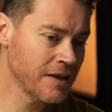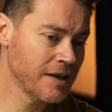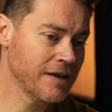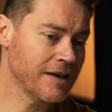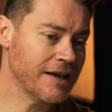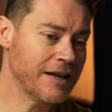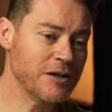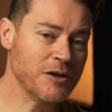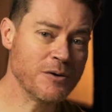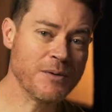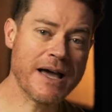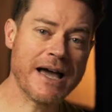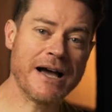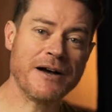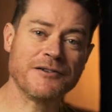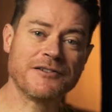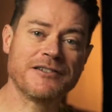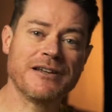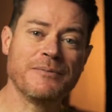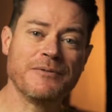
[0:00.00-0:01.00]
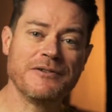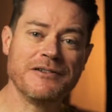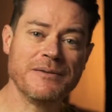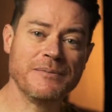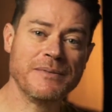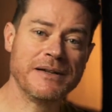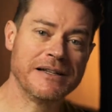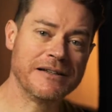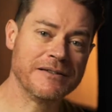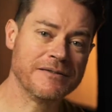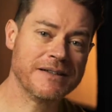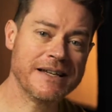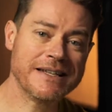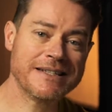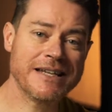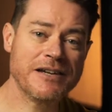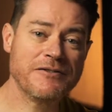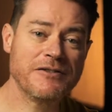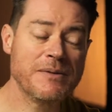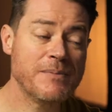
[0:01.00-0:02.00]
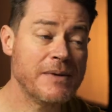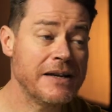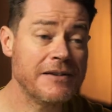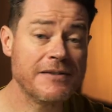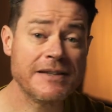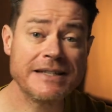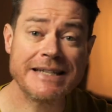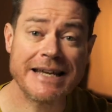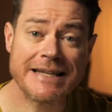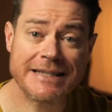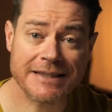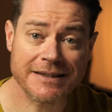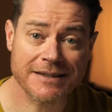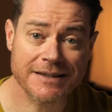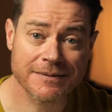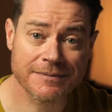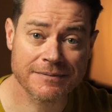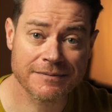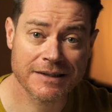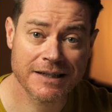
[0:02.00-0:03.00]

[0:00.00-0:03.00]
and you were out somewhere in the middle of, let's say you're in the middle of the desert,